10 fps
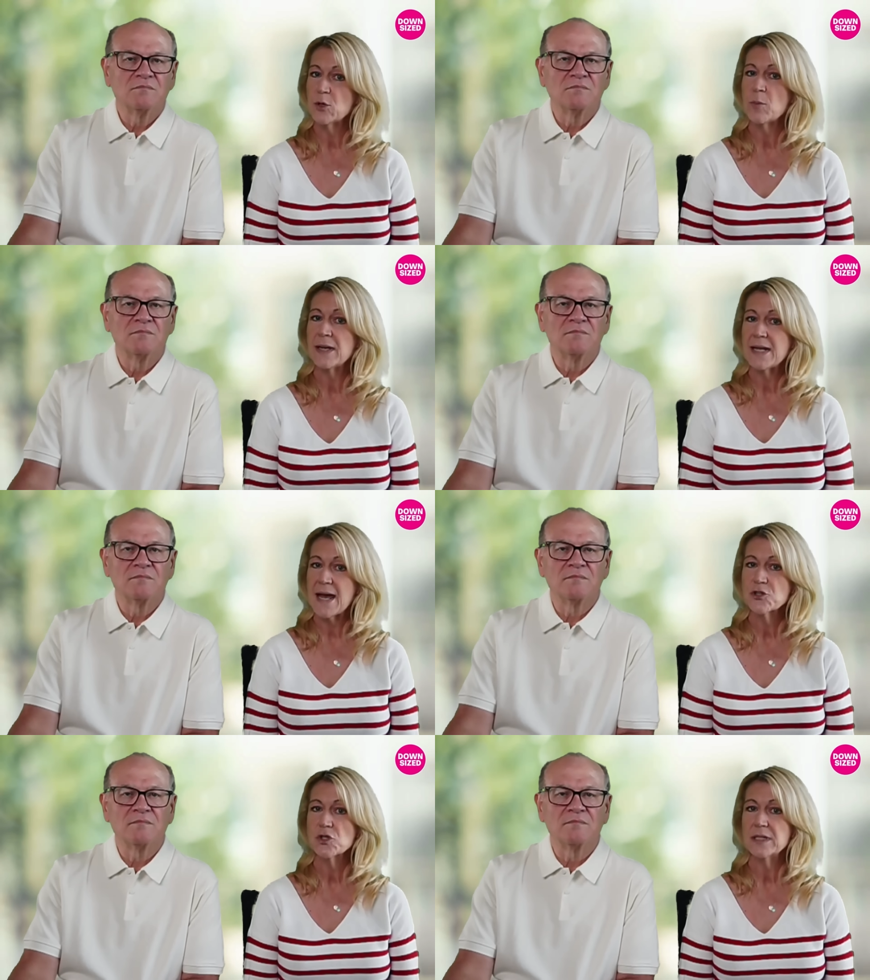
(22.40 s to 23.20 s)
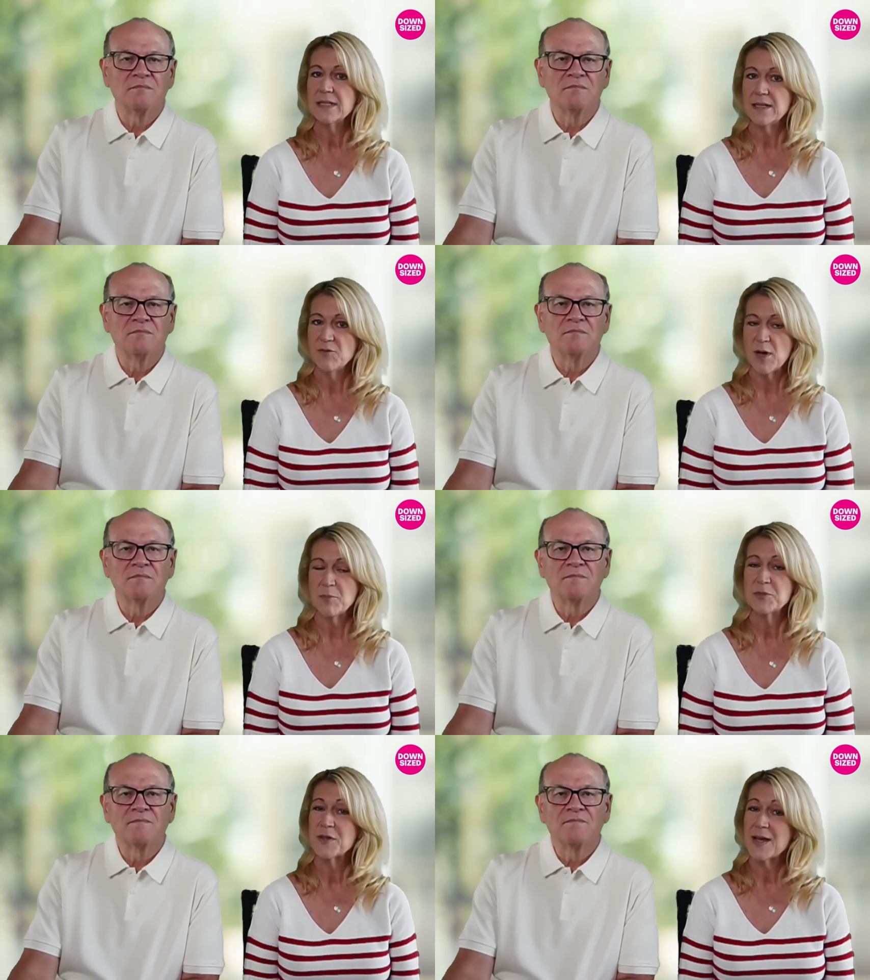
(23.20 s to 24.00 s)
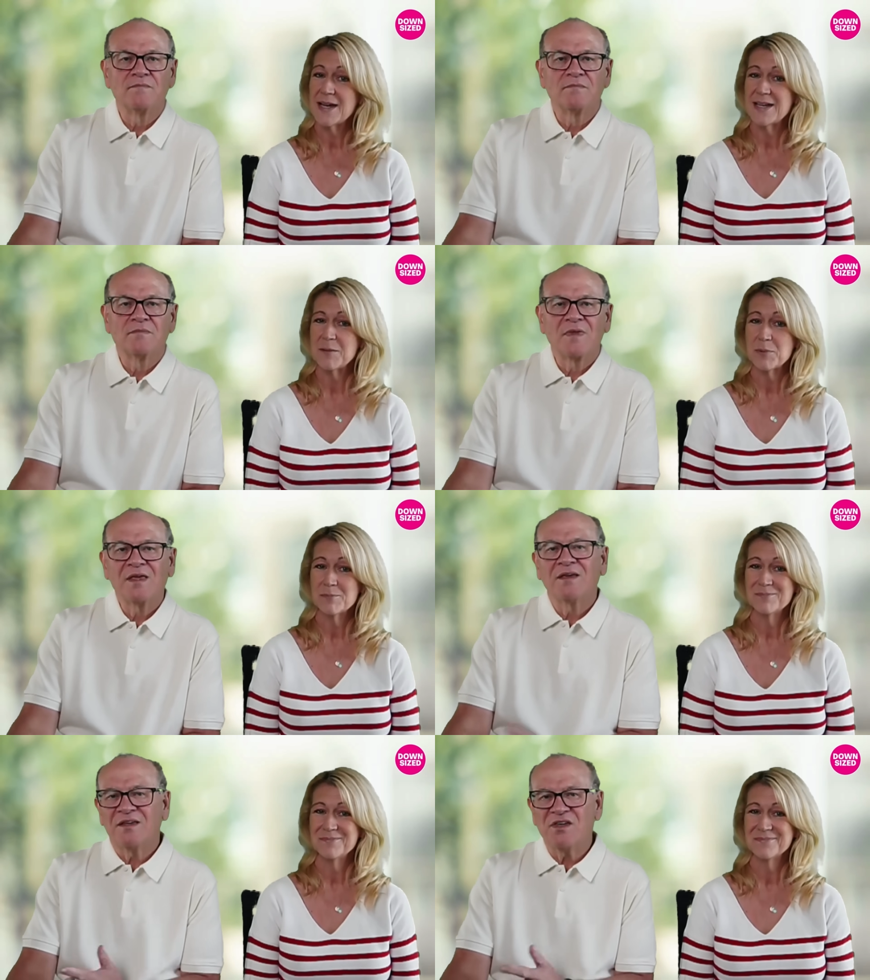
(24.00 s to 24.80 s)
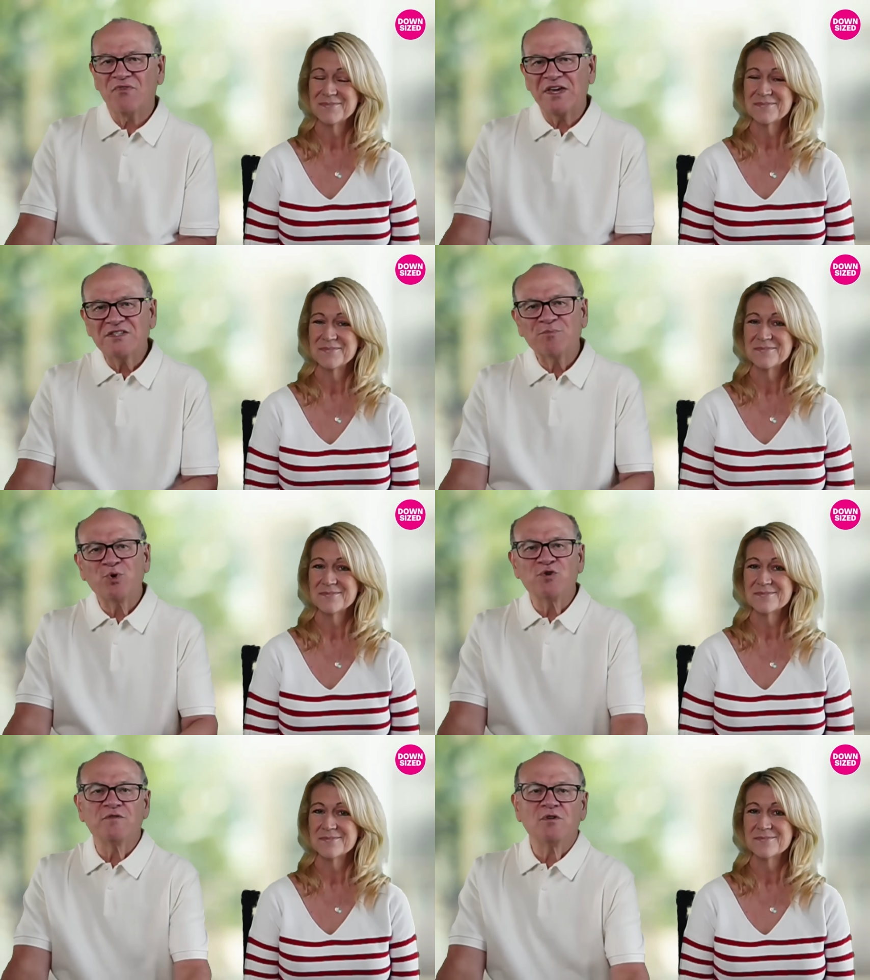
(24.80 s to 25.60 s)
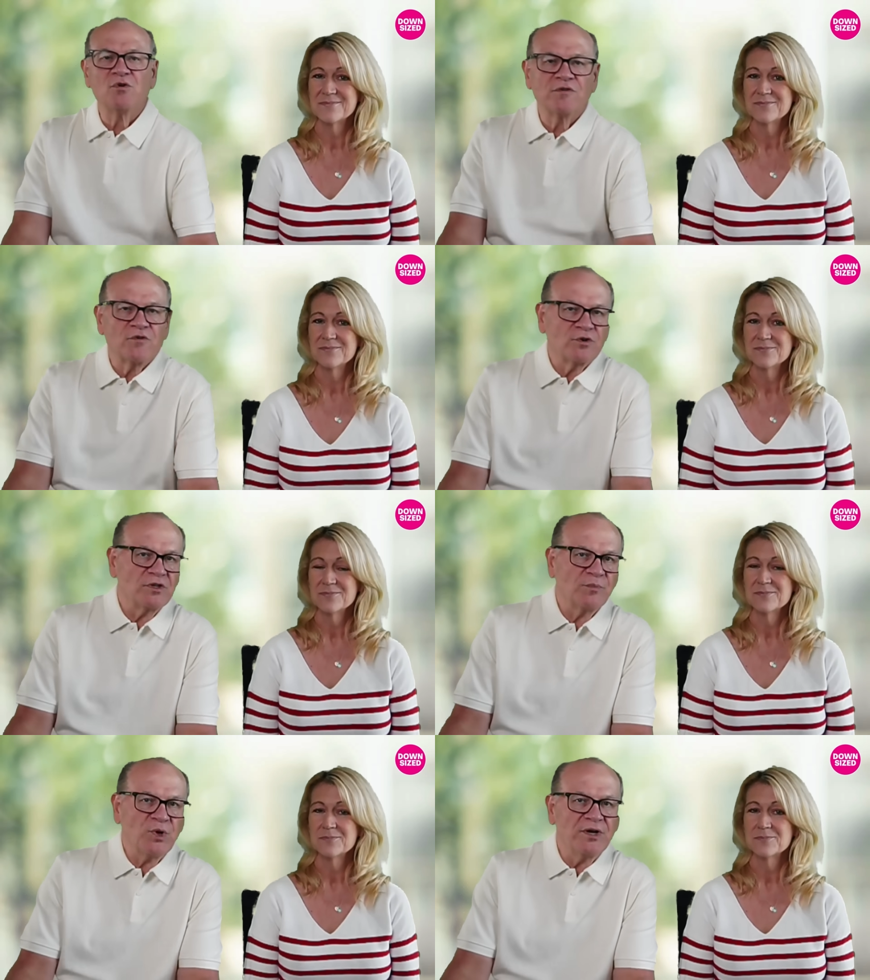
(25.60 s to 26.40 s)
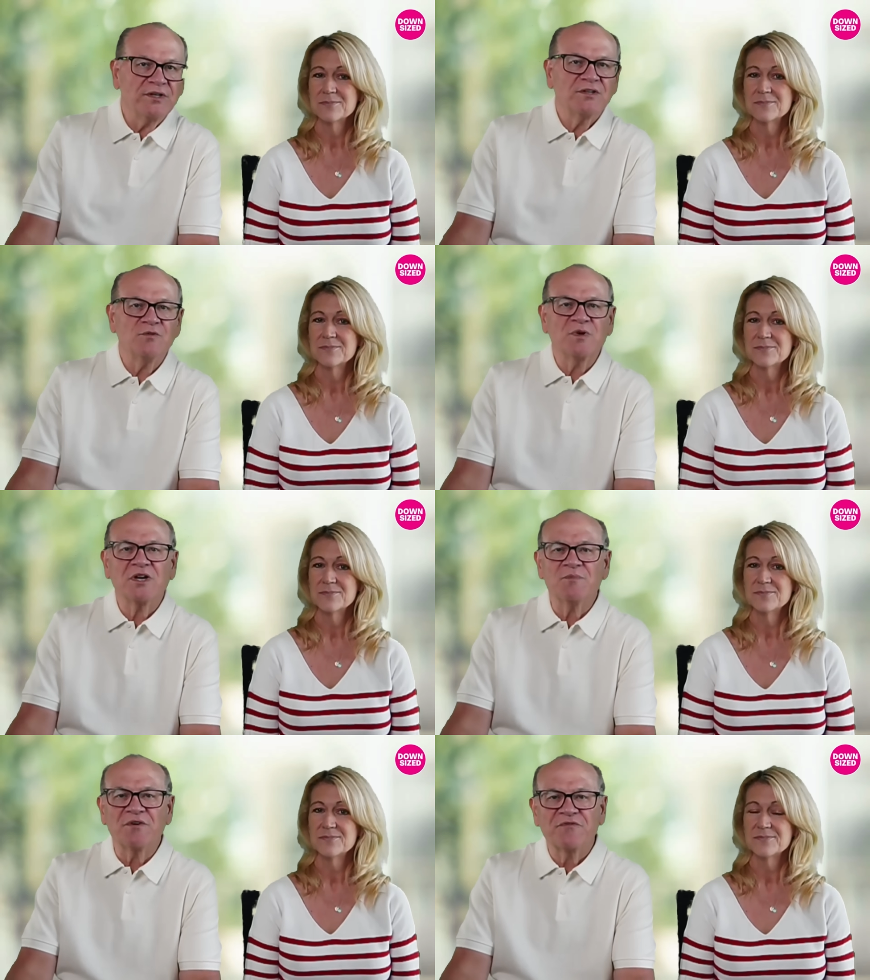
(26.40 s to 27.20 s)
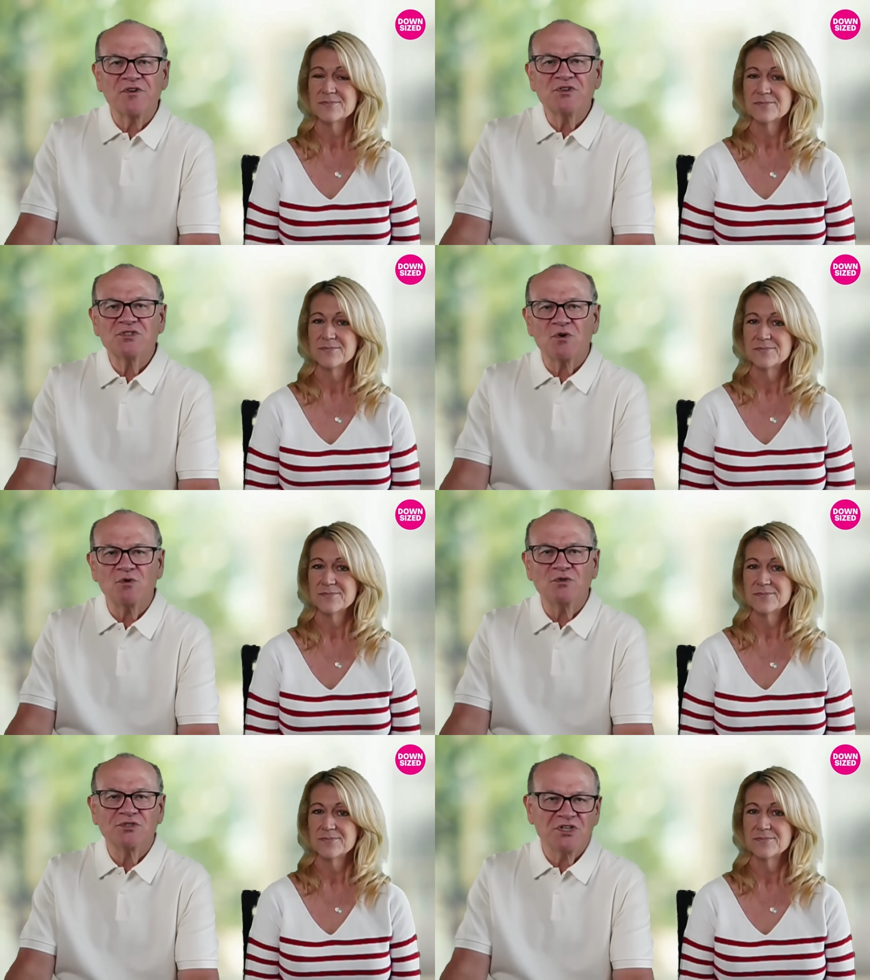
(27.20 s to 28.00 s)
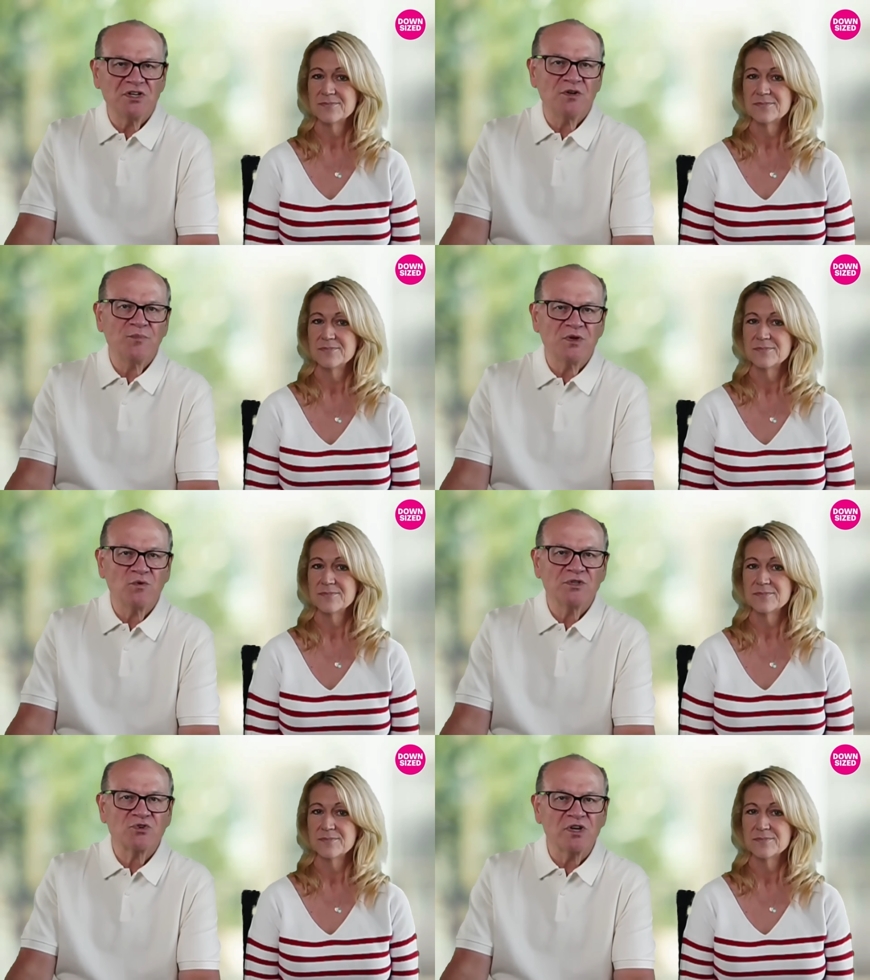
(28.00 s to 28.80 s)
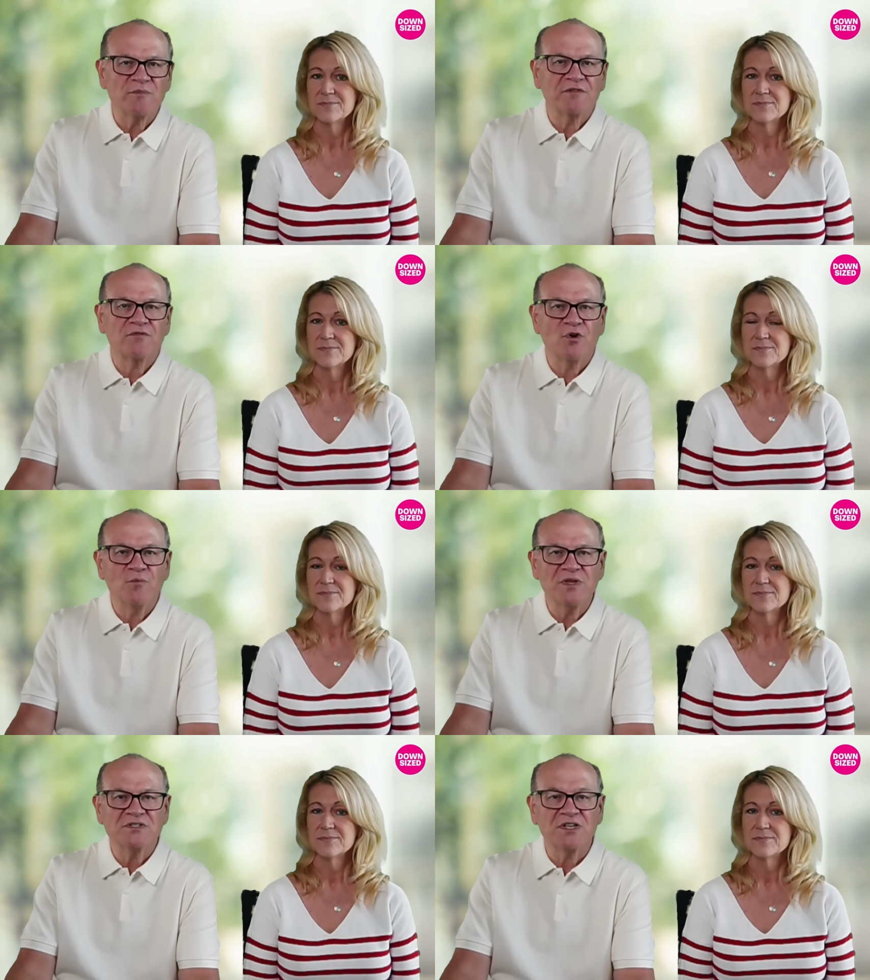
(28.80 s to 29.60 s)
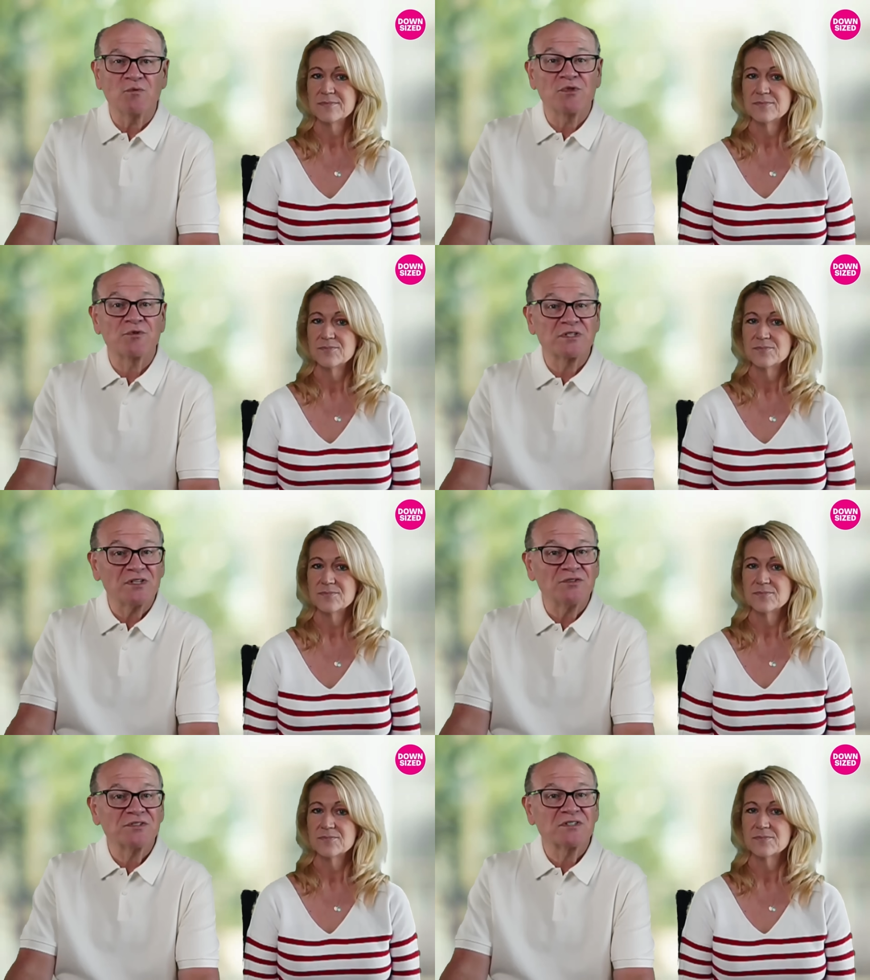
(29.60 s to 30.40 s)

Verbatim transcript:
Speaker 1: might actually live up to the hype. If it
Speaker 2: gets approval, orforglipron could become the first oral GLP 1 treatment for obesity with results